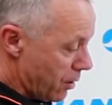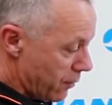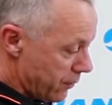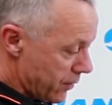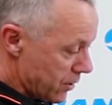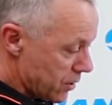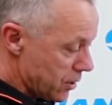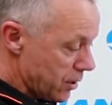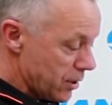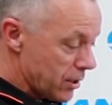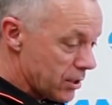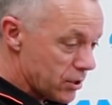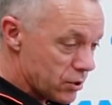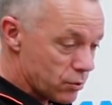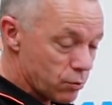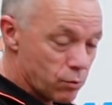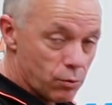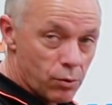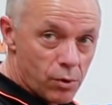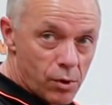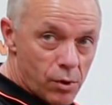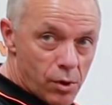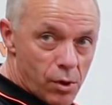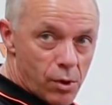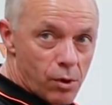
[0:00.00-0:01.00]
Obviously it's
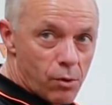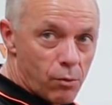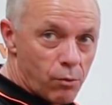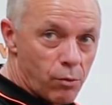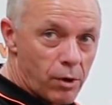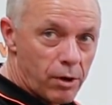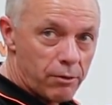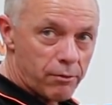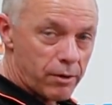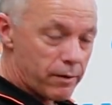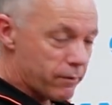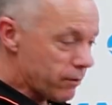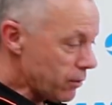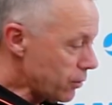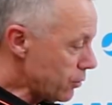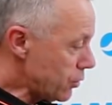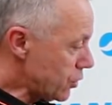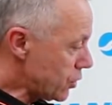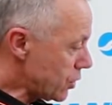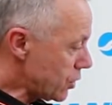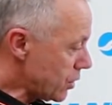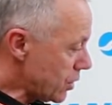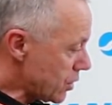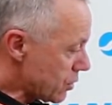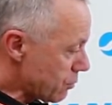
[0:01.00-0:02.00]
one
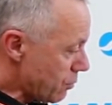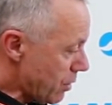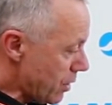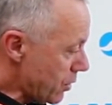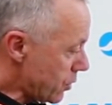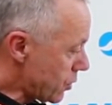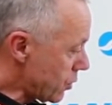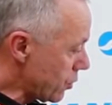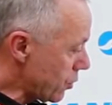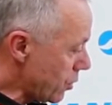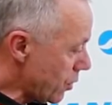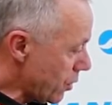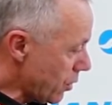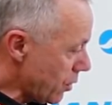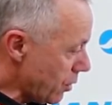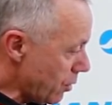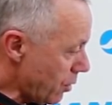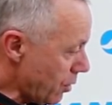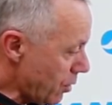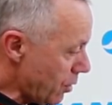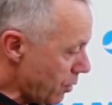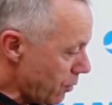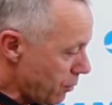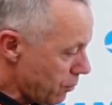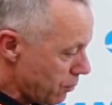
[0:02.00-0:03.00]
revolution is one
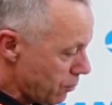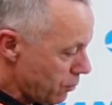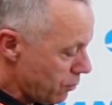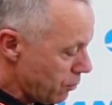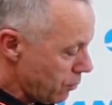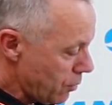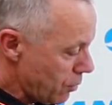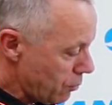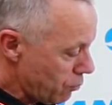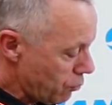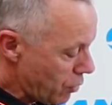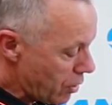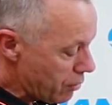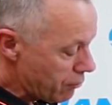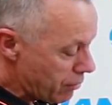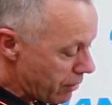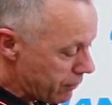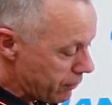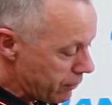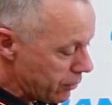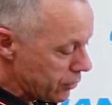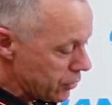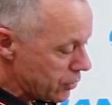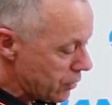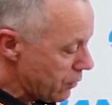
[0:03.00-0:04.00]

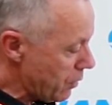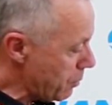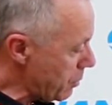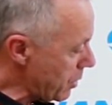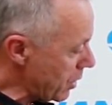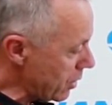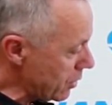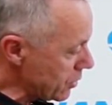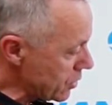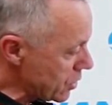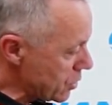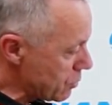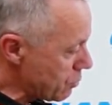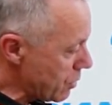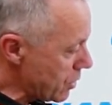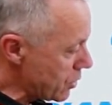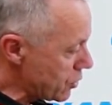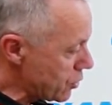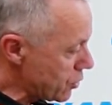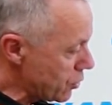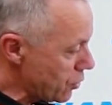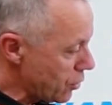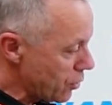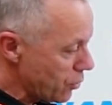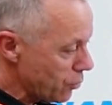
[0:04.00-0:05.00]
revolution of the pedals is one
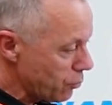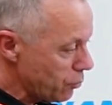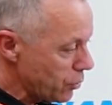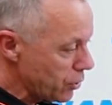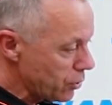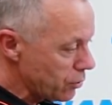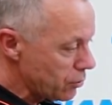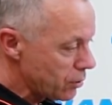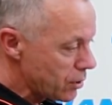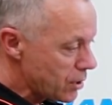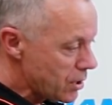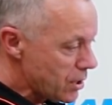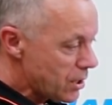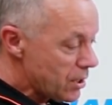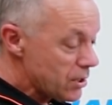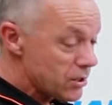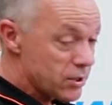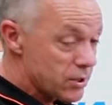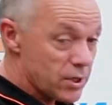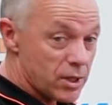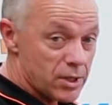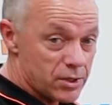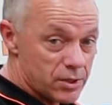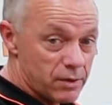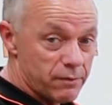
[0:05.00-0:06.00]
turn of the wheel,
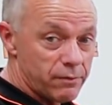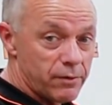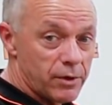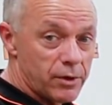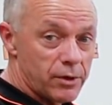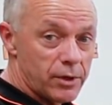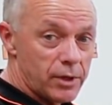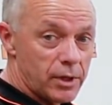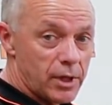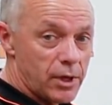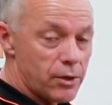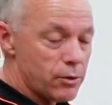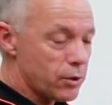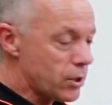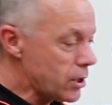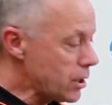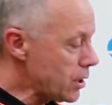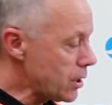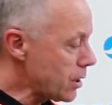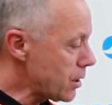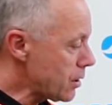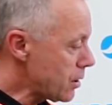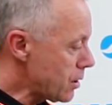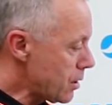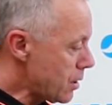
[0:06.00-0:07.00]
so it's a very low
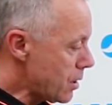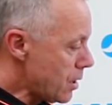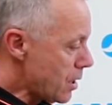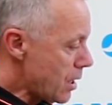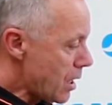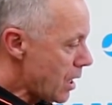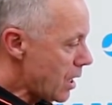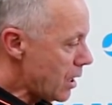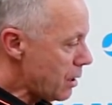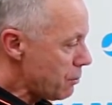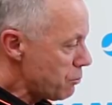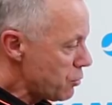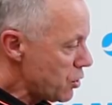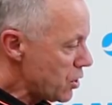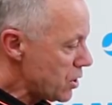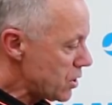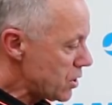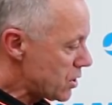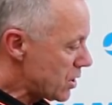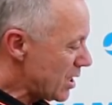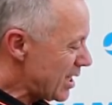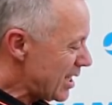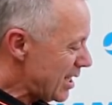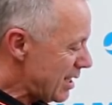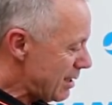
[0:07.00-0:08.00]
gear, and it
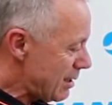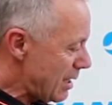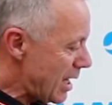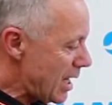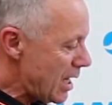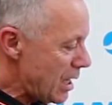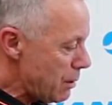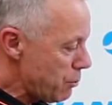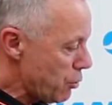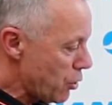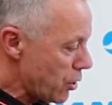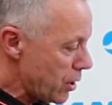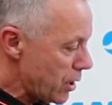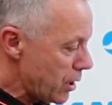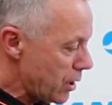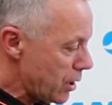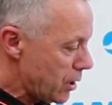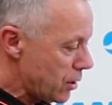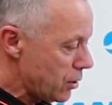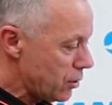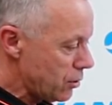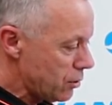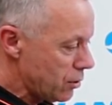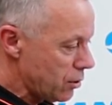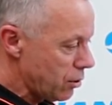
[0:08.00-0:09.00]
means that anybody
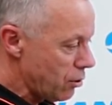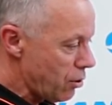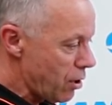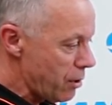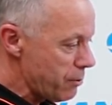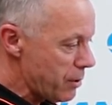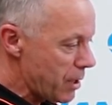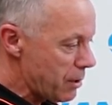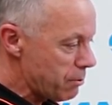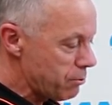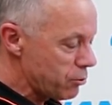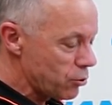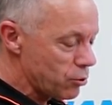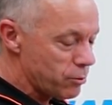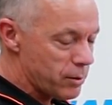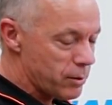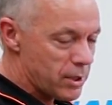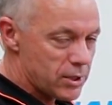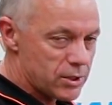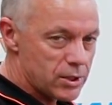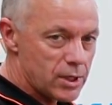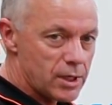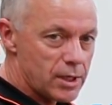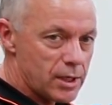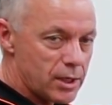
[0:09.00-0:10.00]
could climb up
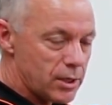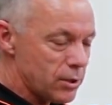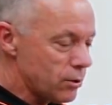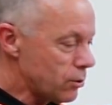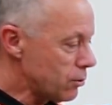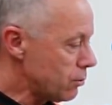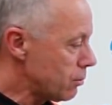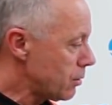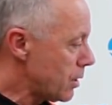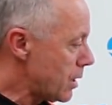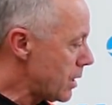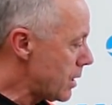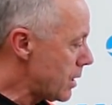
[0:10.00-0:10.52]
almost any hill.